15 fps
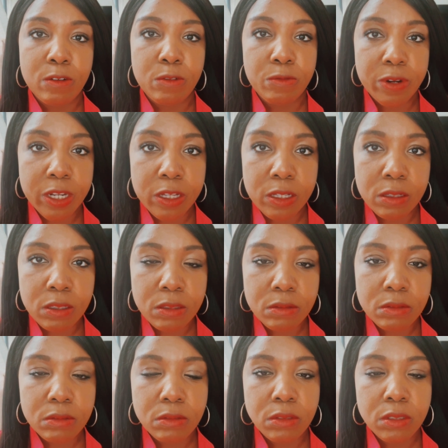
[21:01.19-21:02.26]
real,
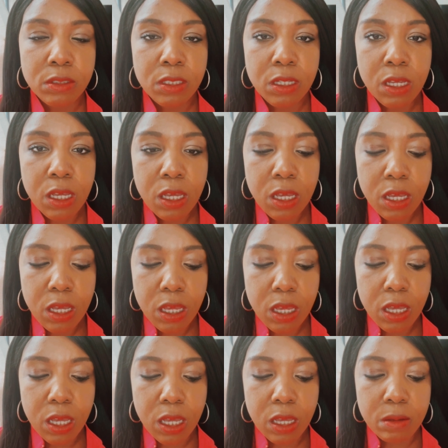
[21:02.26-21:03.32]

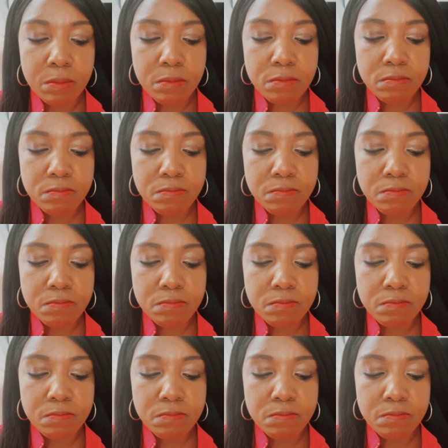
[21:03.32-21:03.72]
um,